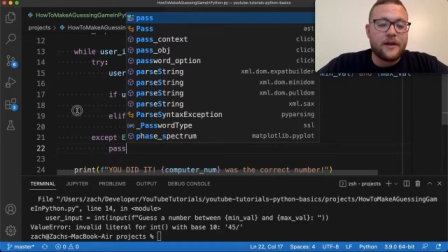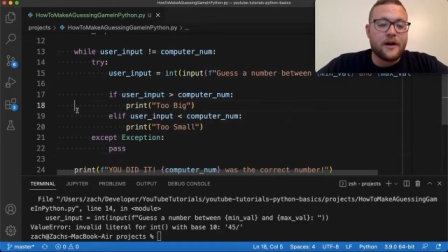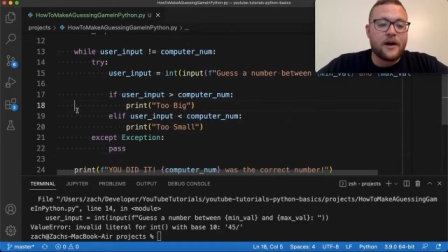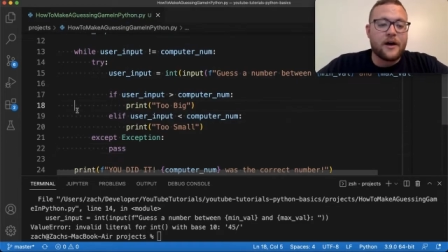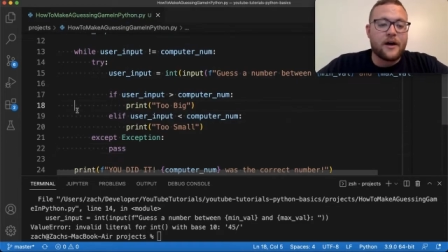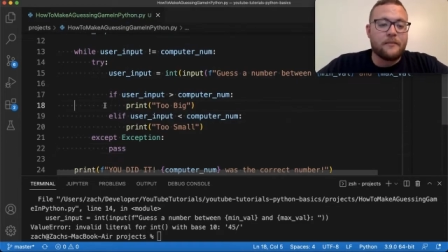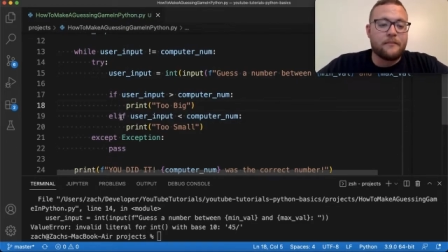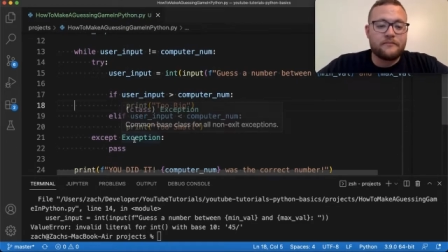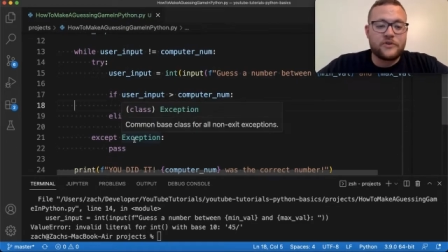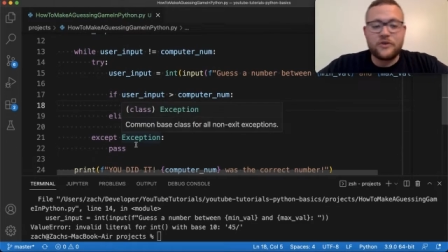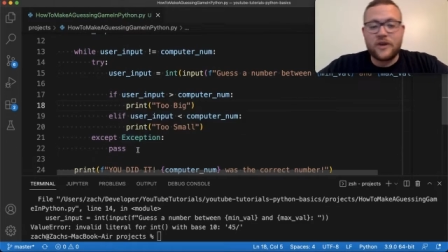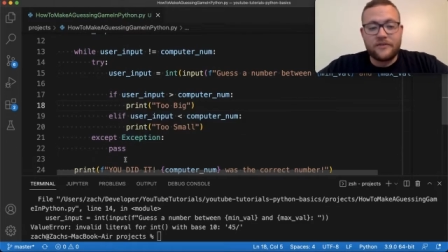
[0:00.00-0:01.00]
um,
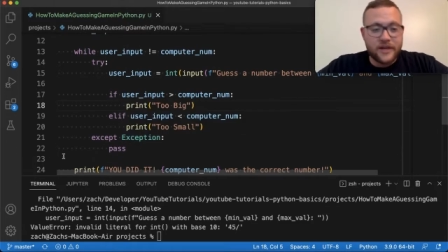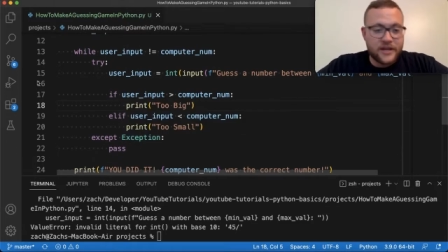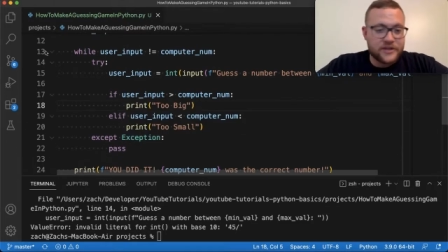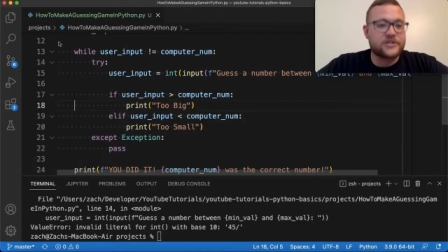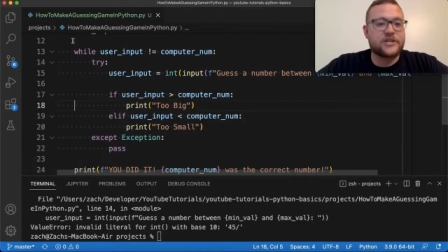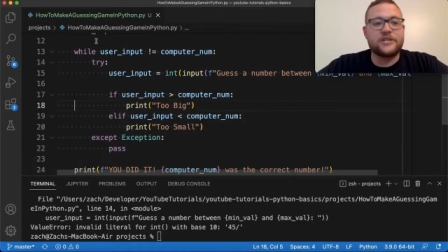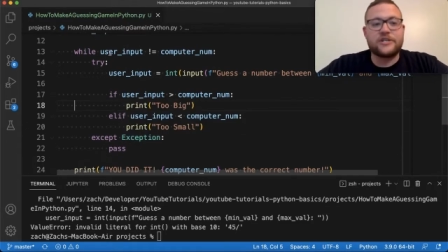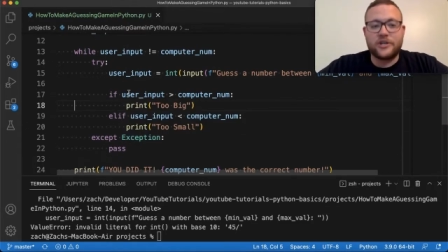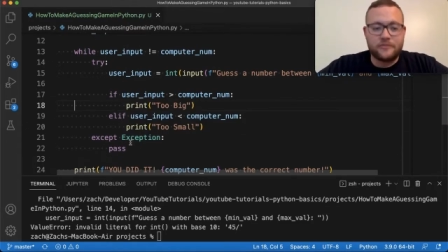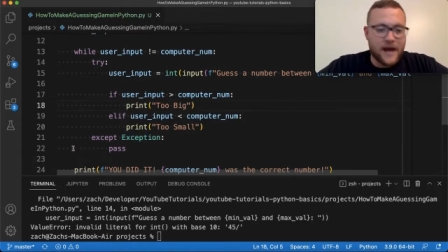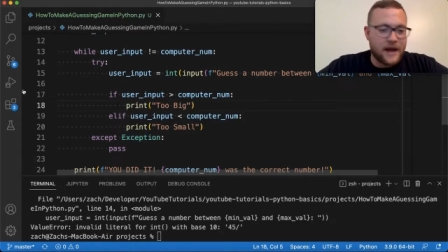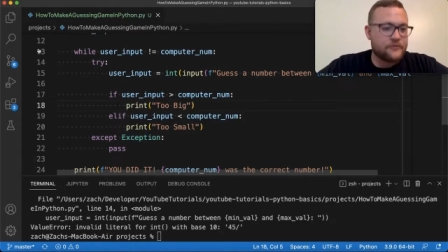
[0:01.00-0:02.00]
do nothing and just
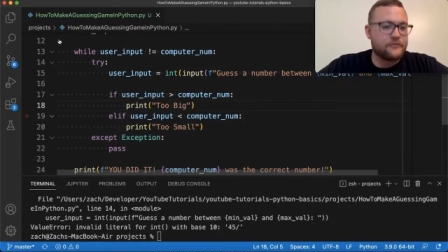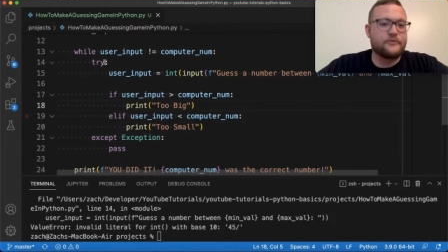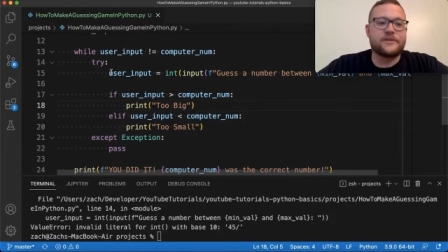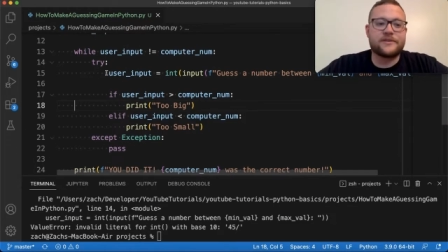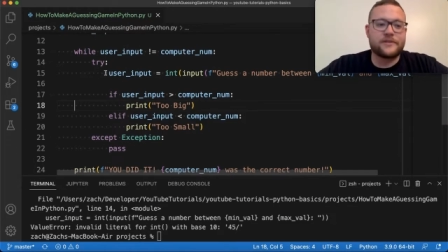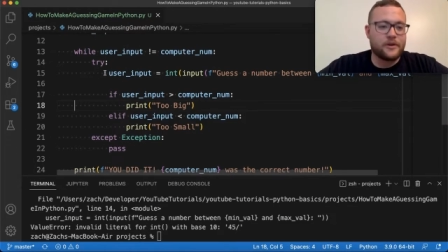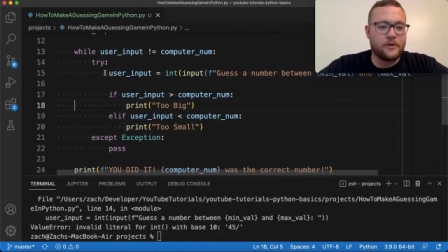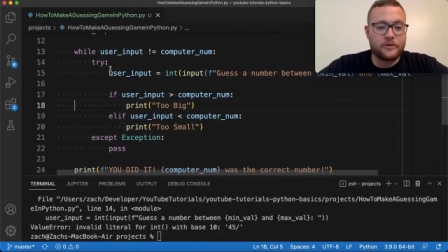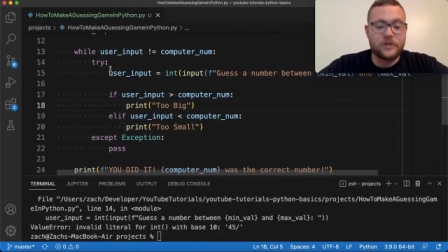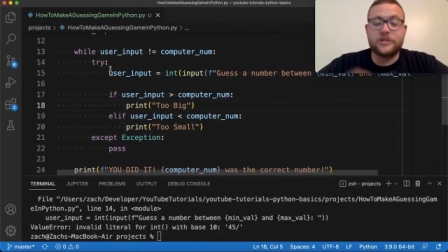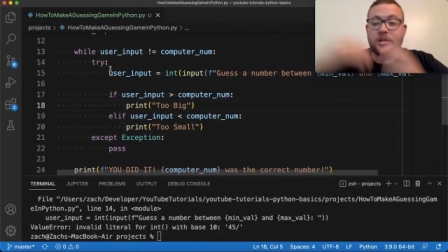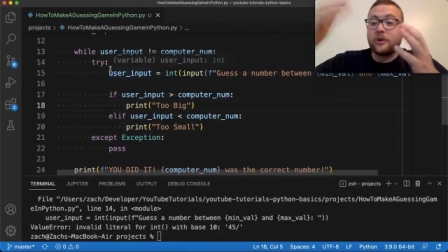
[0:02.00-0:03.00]
continue back through this, you know,
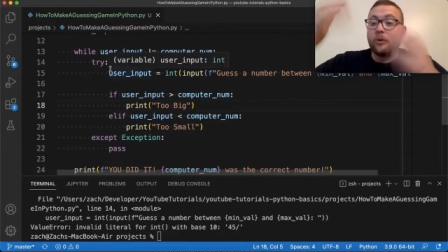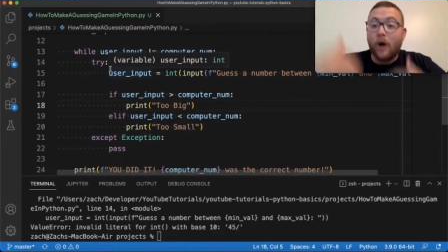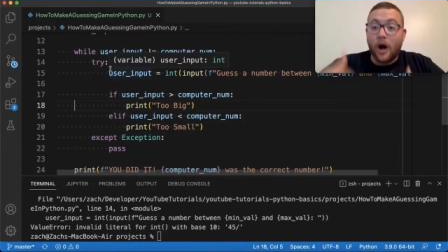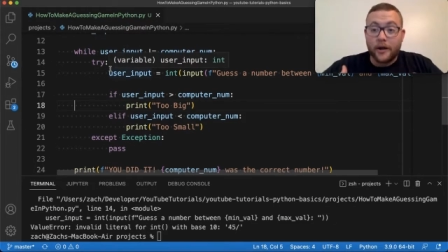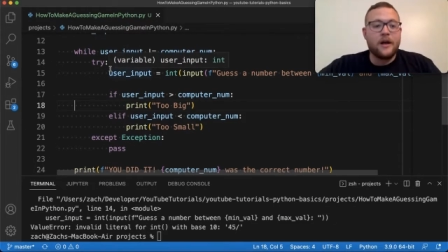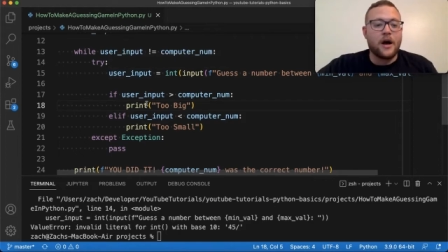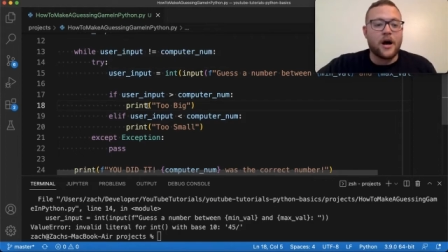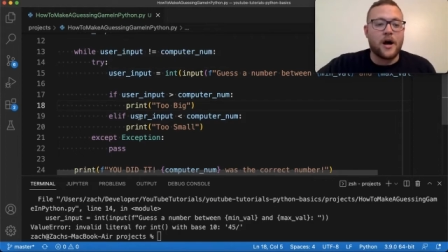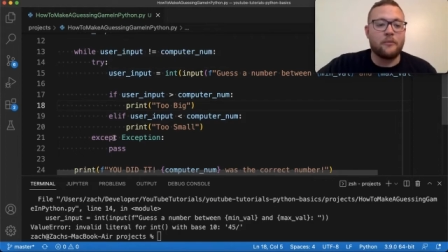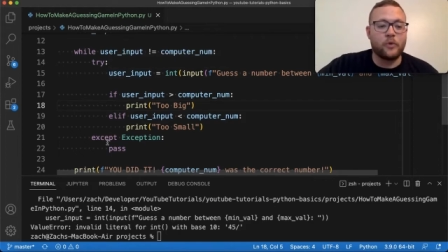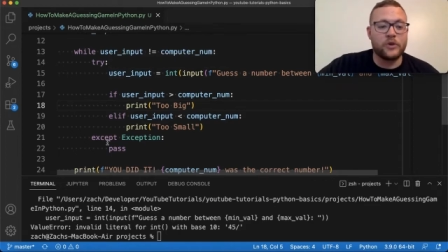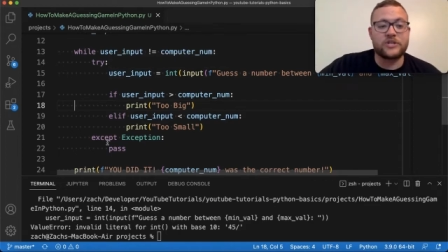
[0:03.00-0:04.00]
continue on,
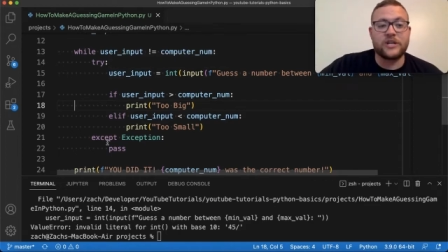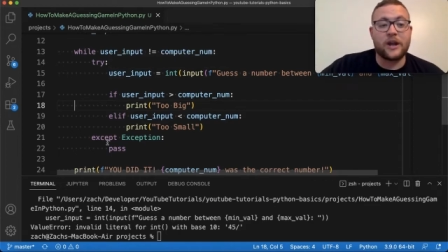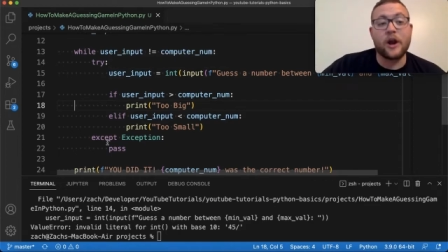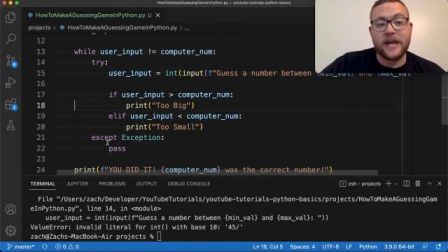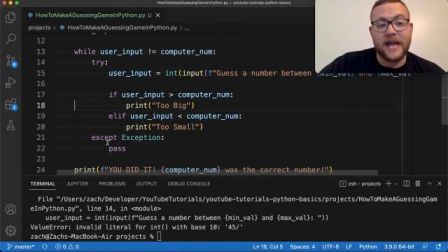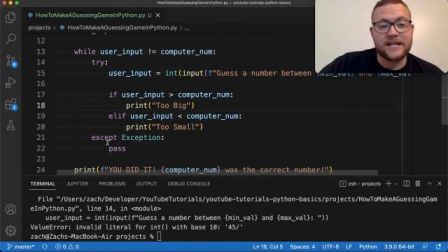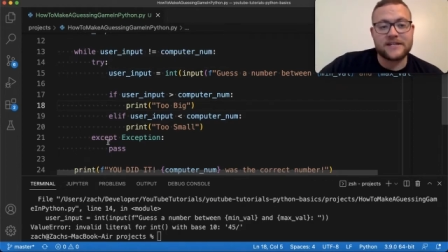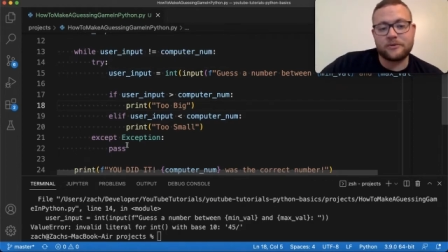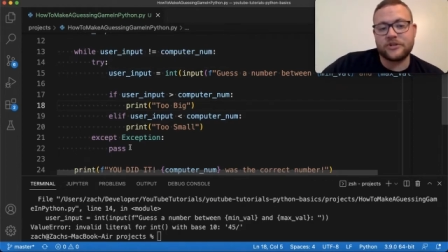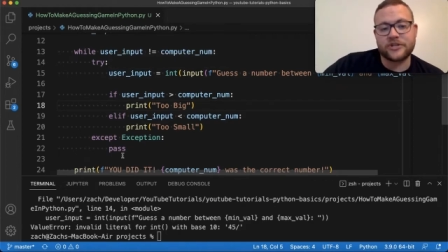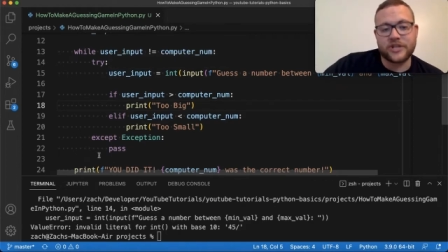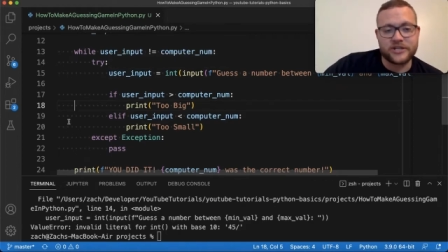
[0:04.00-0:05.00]
um, which in our case, it would
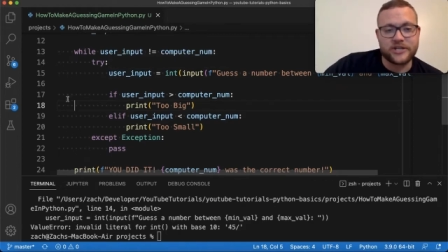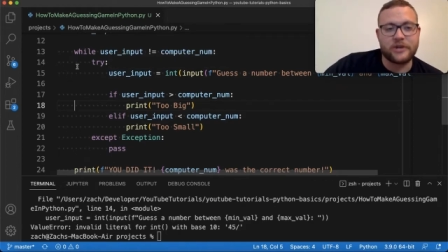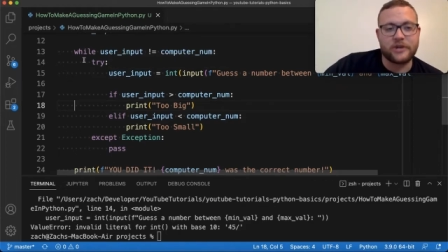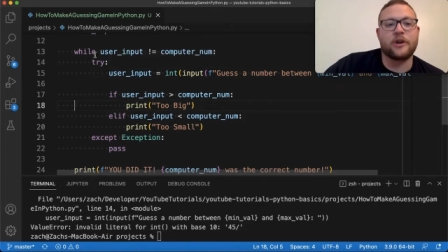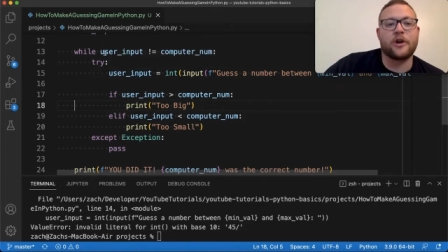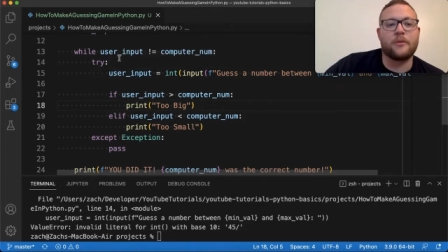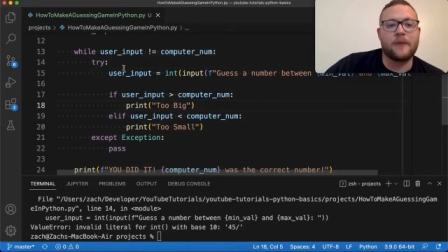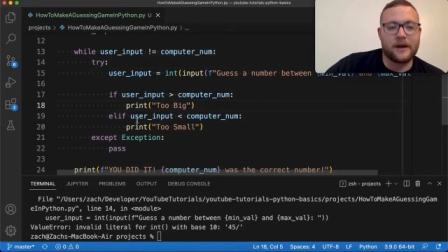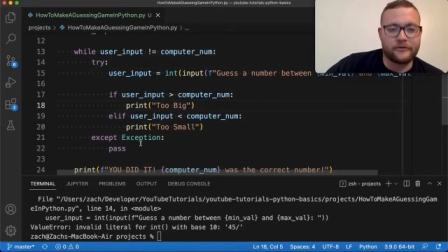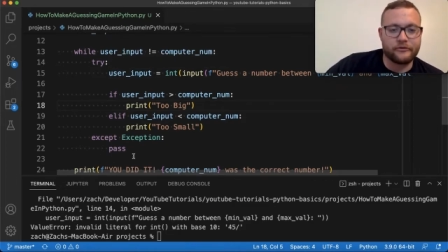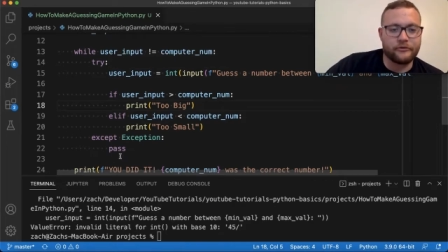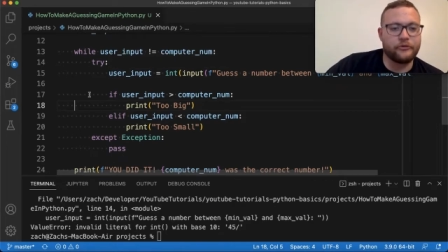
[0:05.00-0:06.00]
just continue on and go back
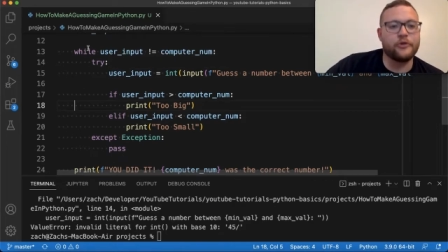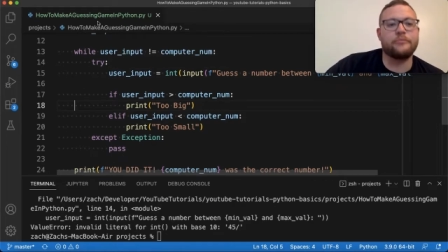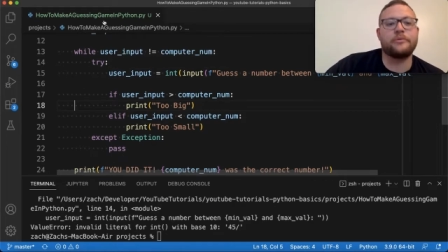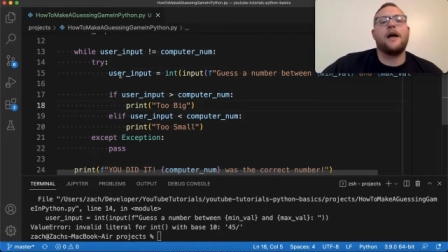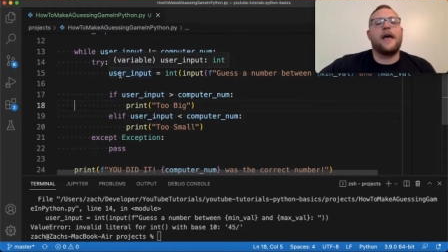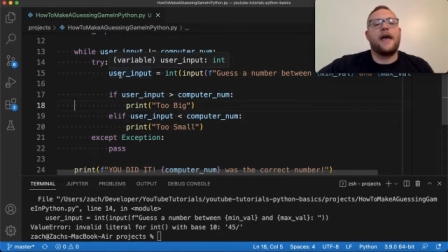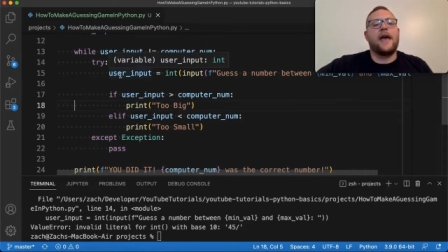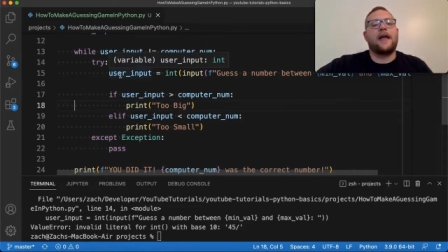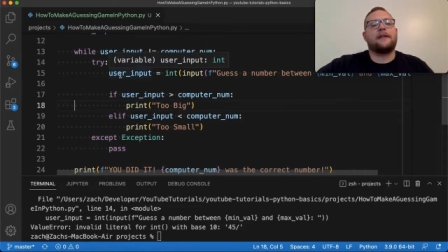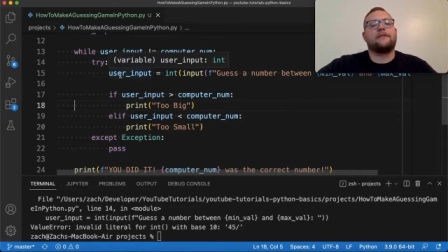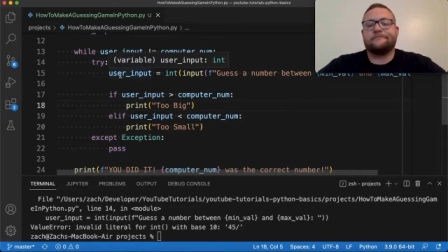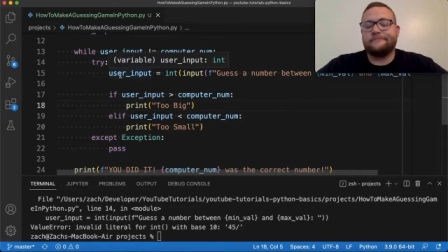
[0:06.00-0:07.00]
through the loop and